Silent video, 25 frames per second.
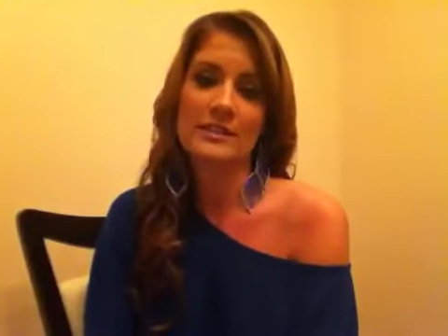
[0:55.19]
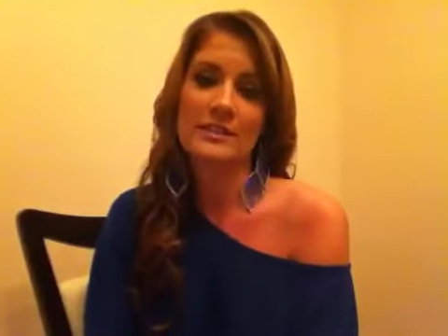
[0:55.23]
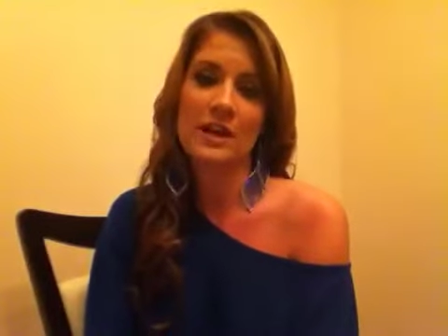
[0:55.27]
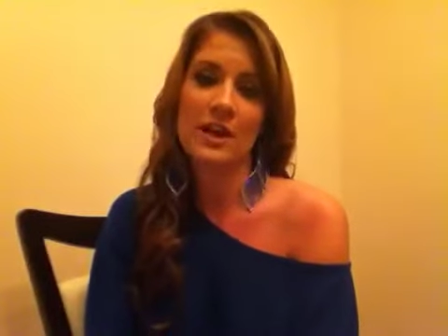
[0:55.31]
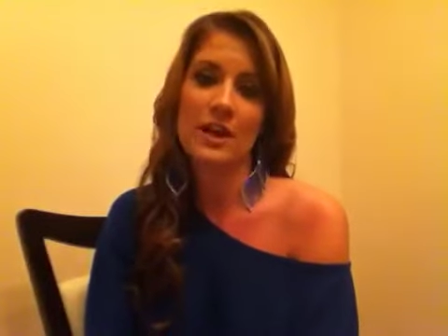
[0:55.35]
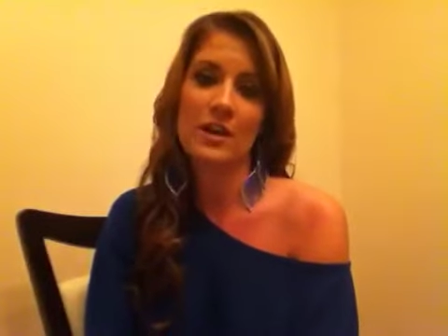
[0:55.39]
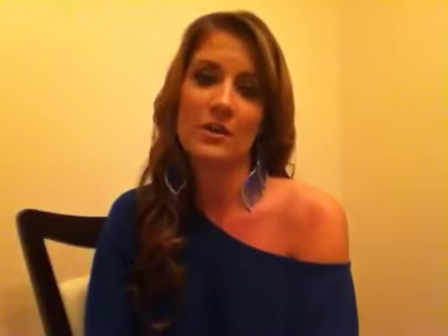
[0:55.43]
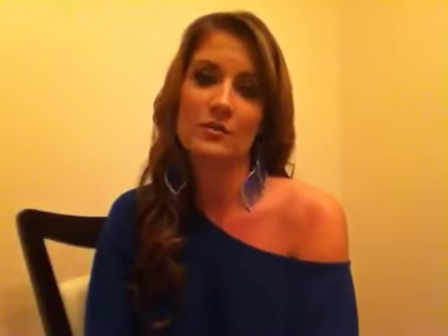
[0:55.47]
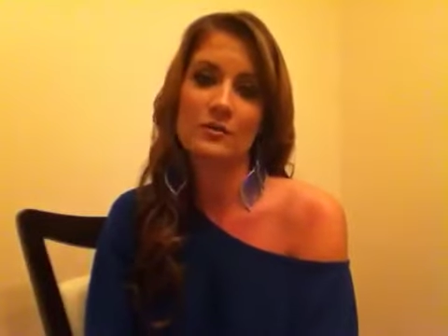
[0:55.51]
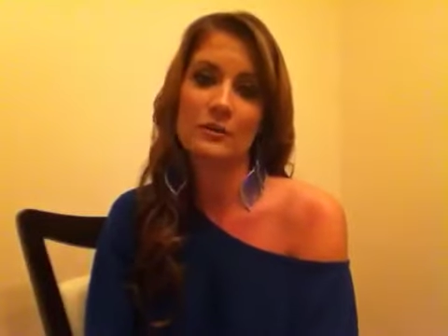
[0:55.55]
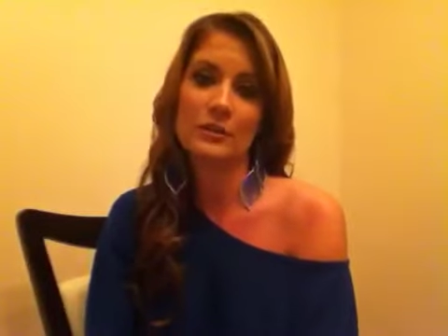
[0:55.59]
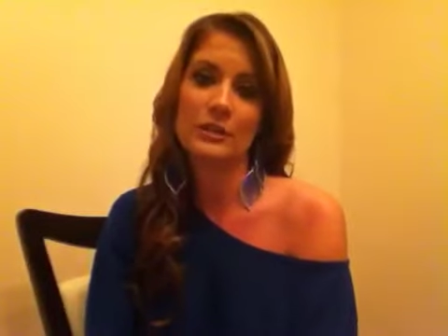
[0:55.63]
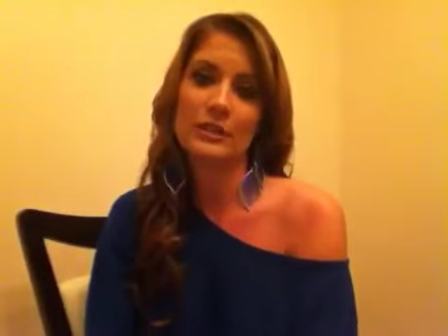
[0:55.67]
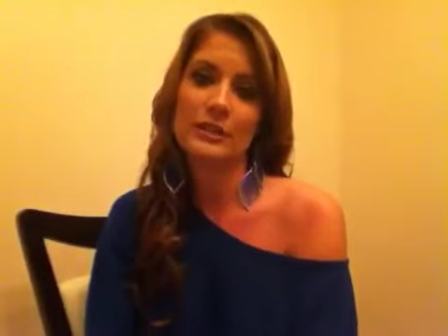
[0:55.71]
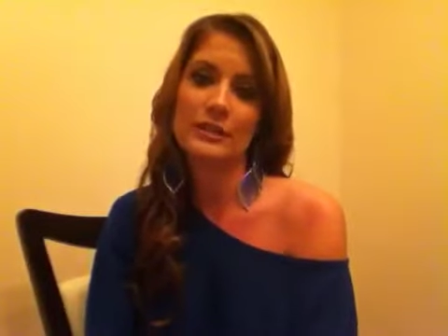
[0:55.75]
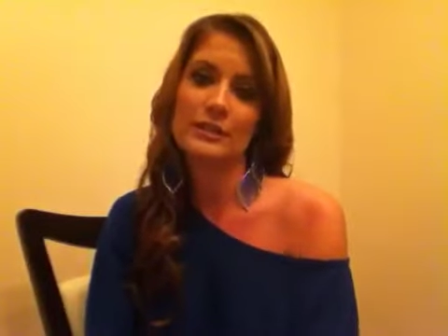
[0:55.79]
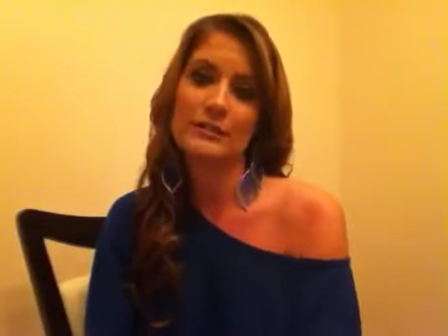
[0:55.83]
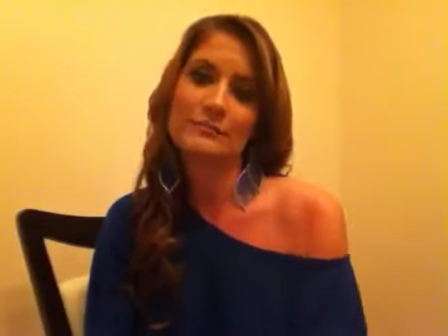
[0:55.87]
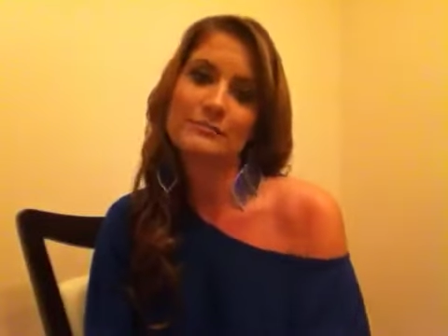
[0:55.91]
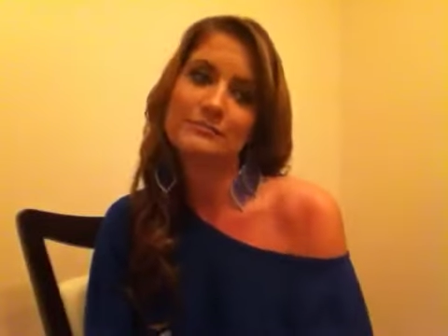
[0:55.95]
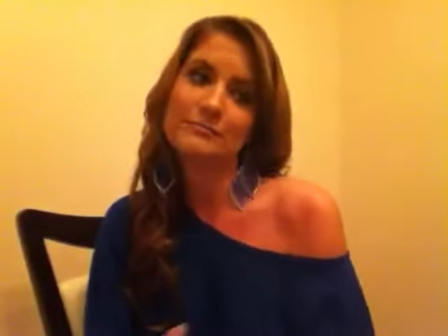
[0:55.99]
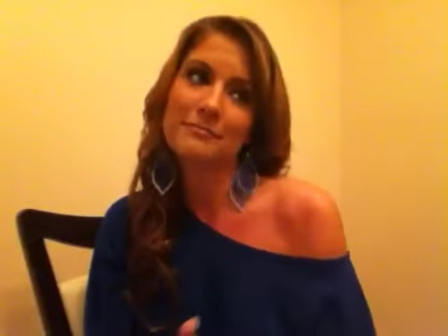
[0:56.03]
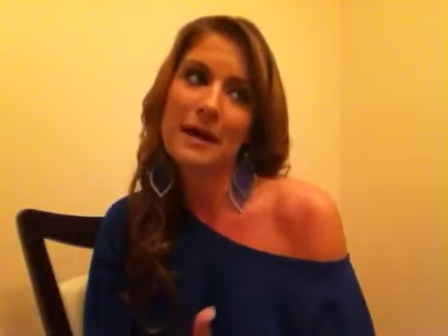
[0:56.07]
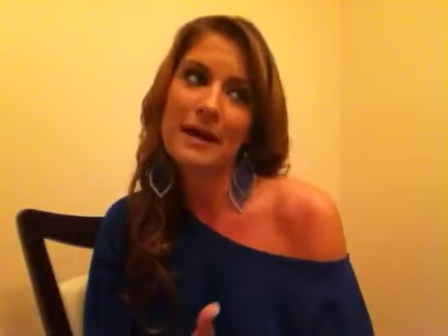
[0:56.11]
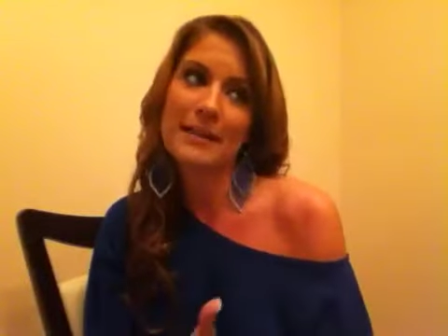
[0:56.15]
not really
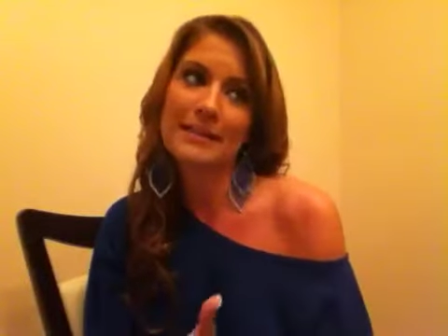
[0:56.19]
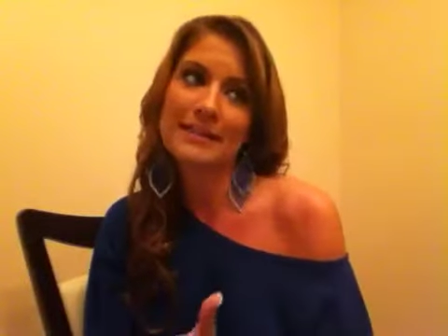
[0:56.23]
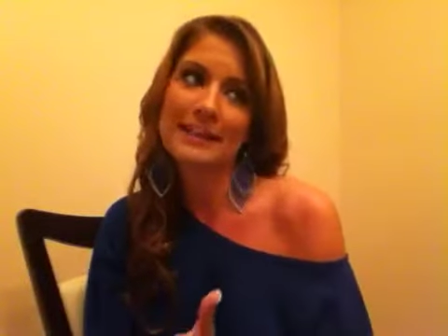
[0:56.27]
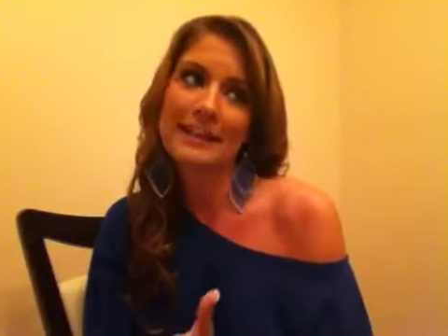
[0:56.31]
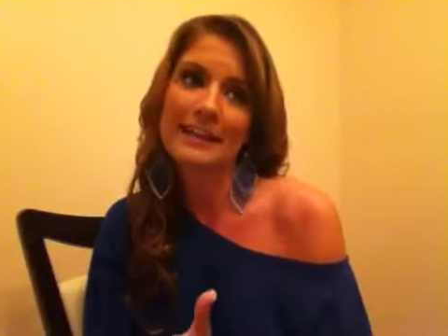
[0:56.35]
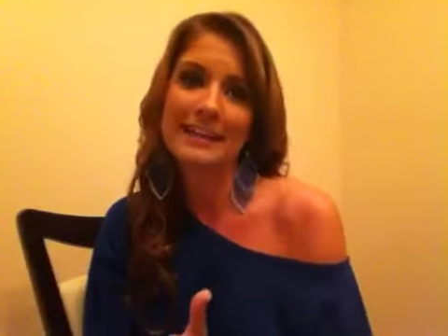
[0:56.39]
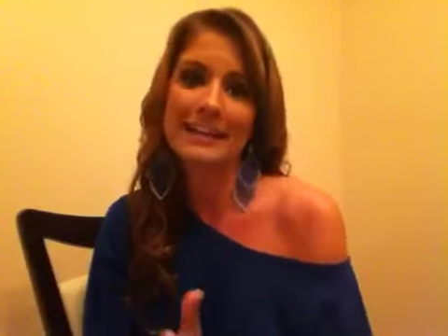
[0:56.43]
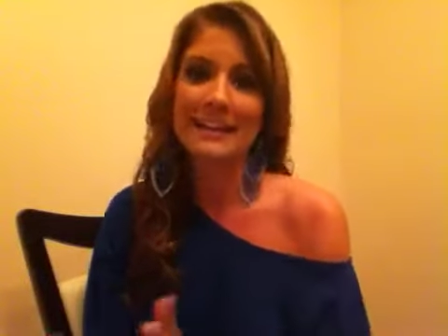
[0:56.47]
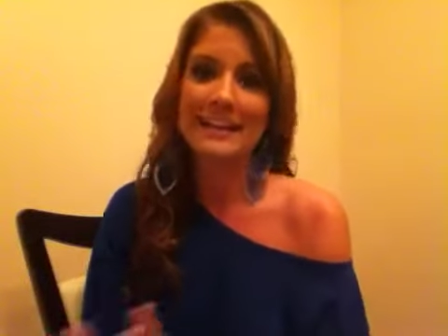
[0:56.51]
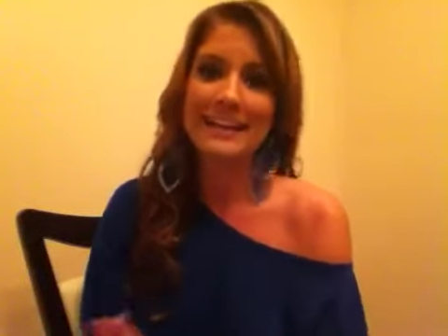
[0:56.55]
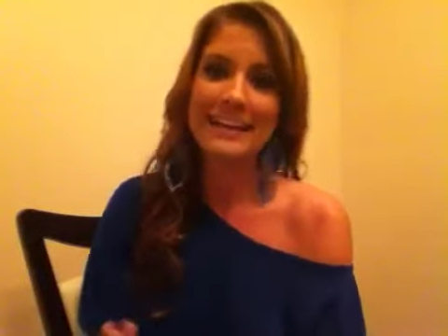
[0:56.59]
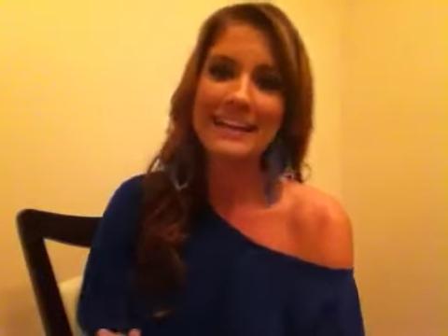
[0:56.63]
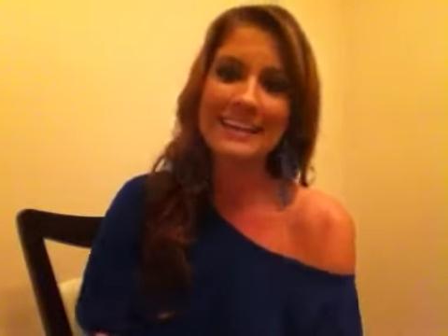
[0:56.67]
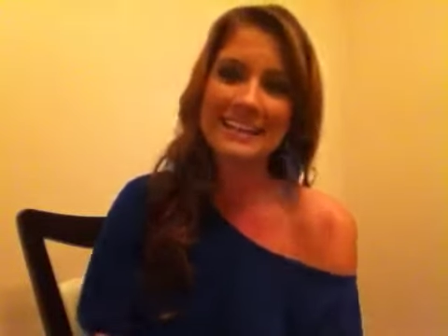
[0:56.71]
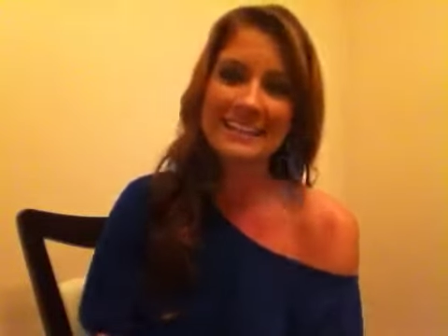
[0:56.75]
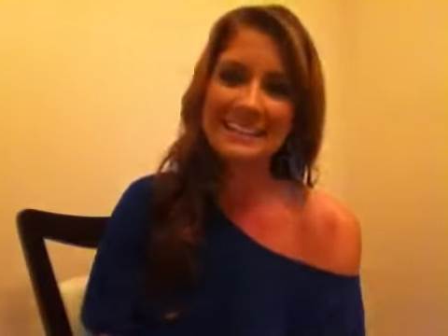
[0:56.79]
my thing.